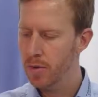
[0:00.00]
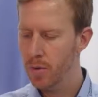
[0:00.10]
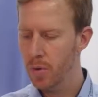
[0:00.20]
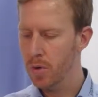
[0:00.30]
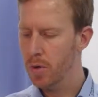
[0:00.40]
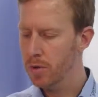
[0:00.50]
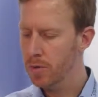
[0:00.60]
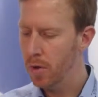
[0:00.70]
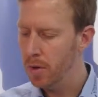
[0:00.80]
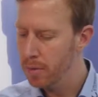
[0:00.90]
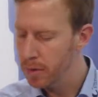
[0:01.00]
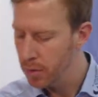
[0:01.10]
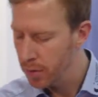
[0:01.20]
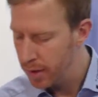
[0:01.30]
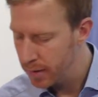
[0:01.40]
To control the
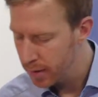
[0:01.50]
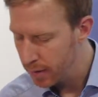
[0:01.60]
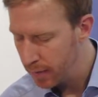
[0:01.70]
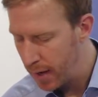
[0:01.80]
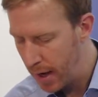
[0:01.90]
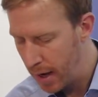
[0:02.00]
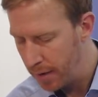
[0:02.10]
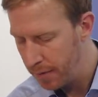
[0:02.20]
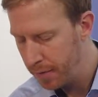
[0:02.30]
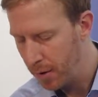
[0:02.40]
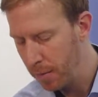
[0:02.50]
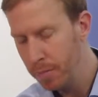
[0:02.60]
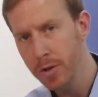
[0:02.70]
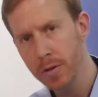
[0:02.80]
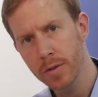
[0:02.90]
unit, we have the
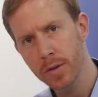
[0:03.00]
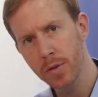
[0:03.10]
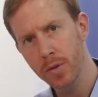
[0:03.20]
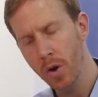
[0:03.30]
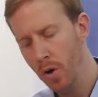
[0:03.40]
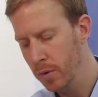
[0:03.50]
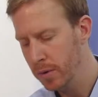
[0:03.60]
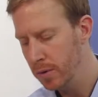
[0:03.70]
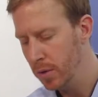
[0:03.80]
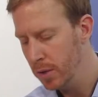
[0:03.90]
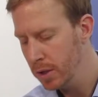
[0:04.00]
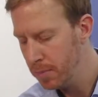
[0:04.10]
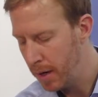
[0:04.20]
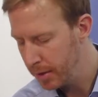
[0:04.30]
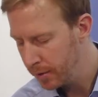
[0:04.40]
options to go with a Sony Smart